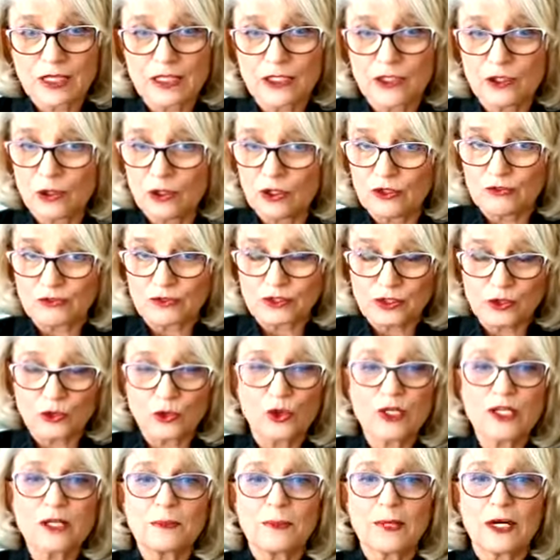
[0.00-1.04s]
You know, if we
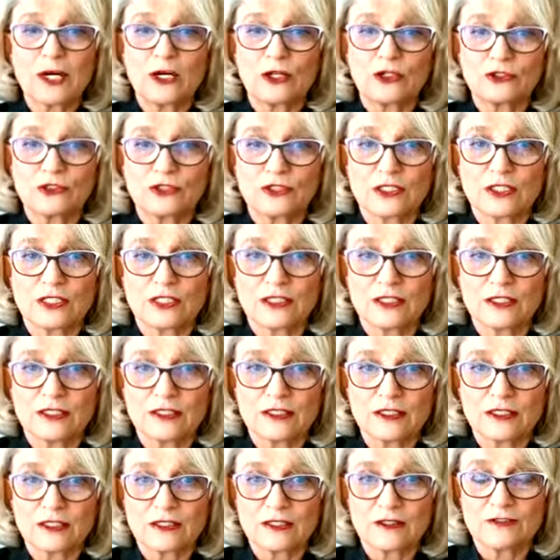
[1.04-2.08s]
talk about
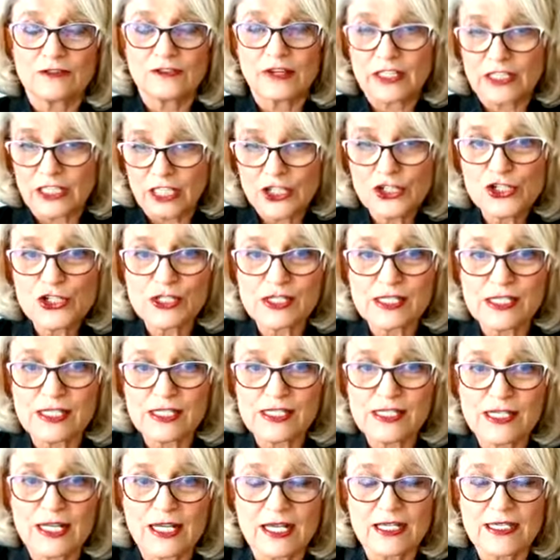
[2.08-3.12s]
uh, uh, financial
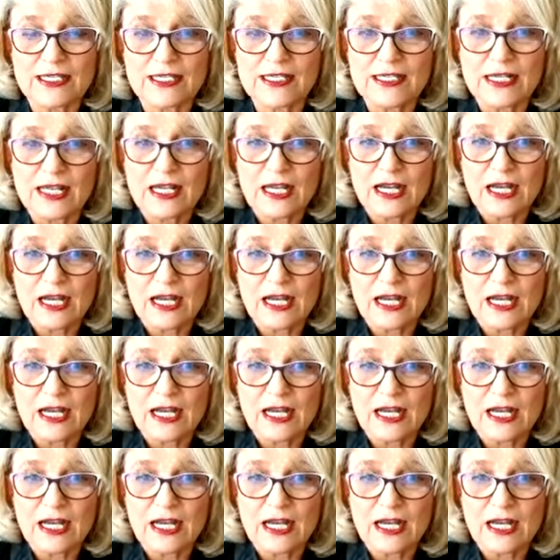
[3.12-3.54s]
success,